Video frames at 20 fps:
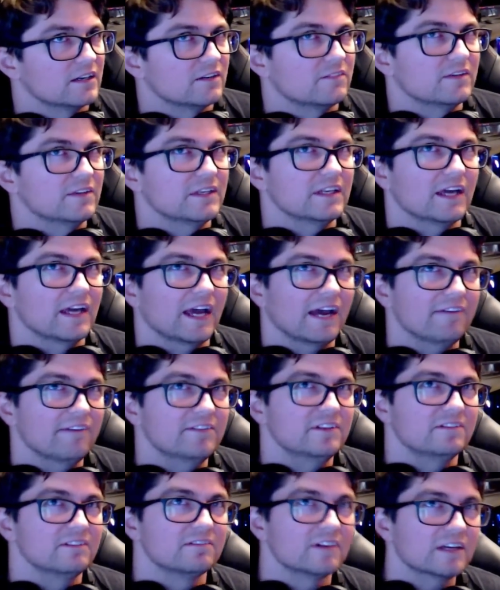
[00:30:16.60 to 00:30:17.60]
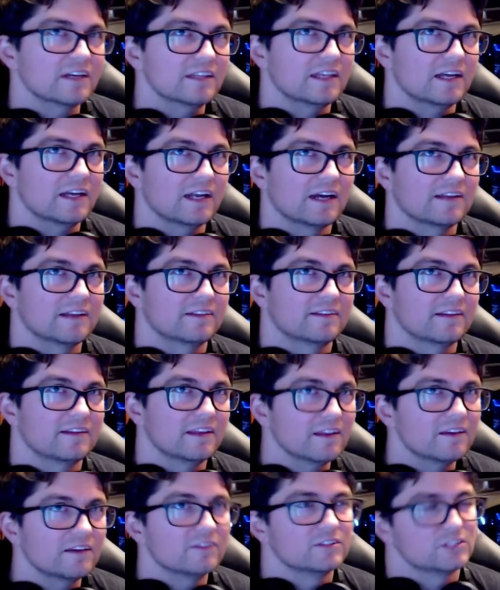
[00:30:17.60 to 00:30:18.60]
We'd have to look at that. I
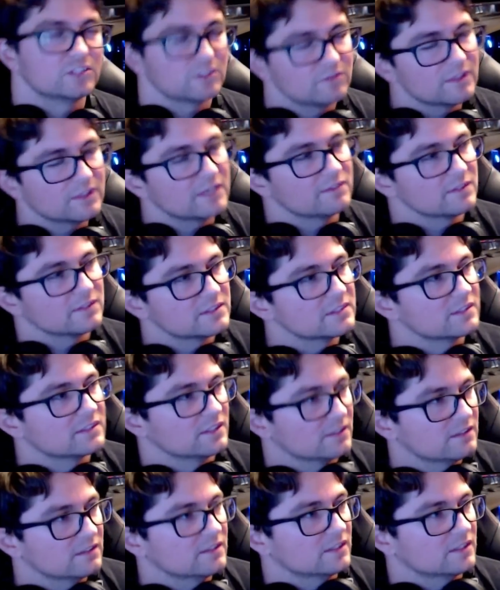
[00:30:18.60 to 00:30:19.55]
think you should be able to though.